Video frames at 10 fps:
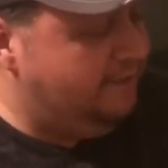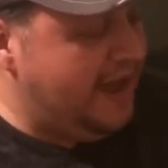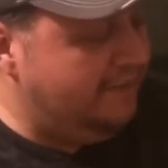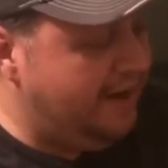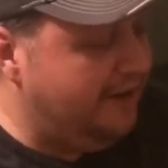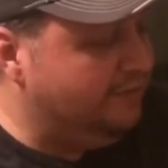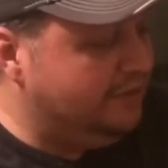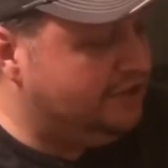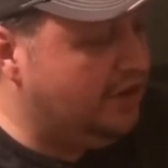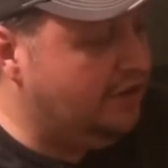Batman
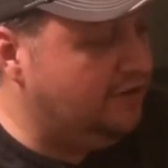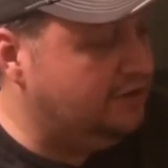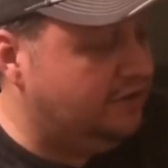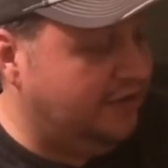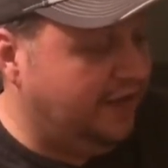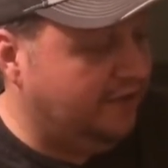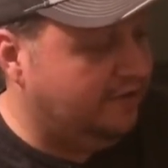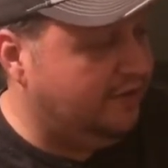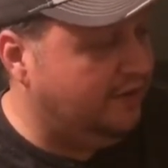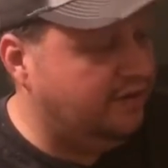Returns on
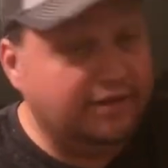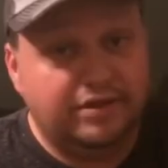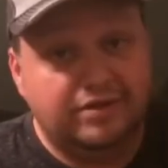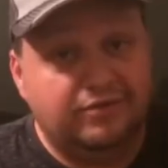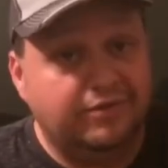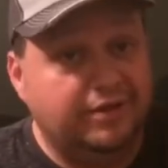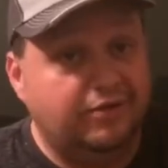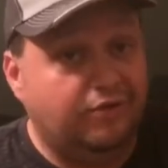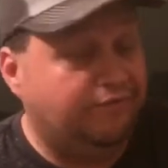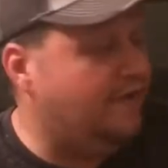Laserdisc. This is a really
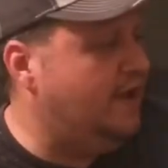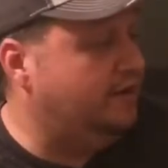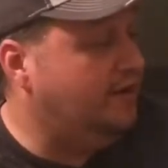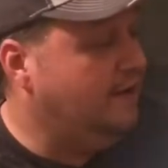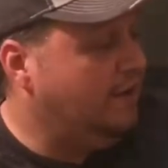cool find.